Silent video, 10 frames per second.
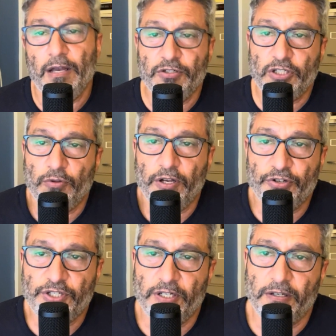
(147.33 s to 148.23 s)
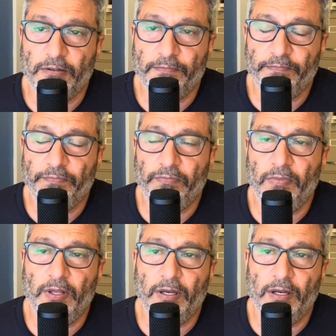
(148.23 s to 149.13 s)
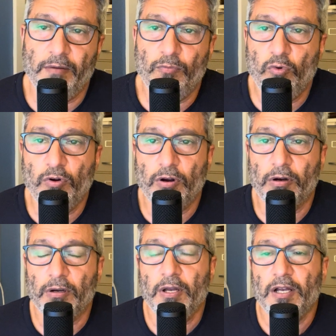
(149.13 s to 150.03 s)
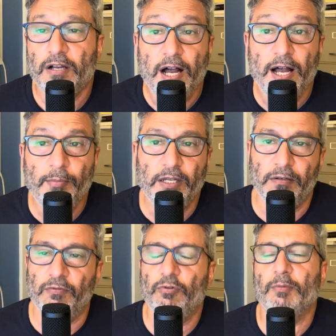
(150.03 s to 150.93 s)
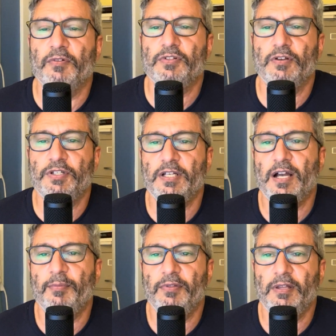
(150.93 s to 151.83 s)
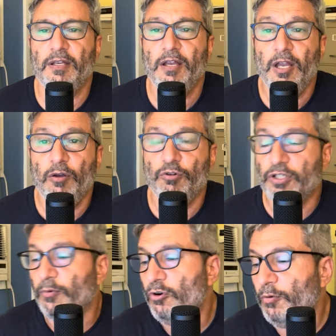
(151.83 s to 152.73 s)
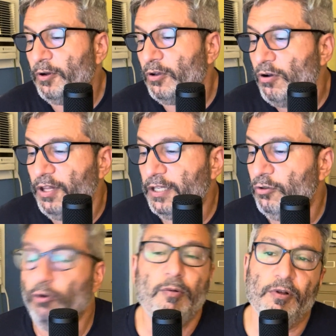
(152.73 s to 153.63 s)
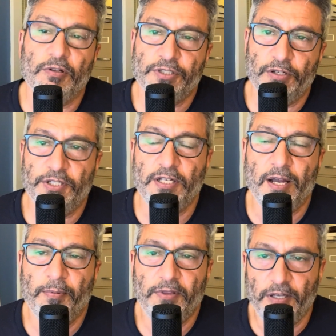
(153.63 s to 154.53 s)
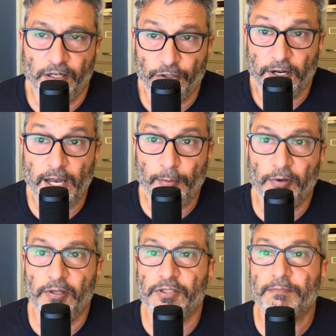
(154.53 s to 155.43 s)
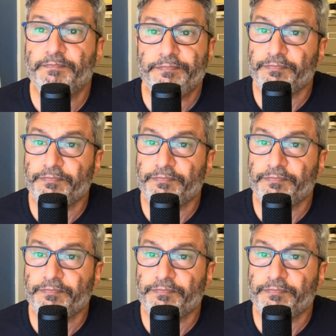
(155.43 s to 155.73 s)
So there's a more common form of sociopathy, which I'm calling normal sociopathy under capitalism,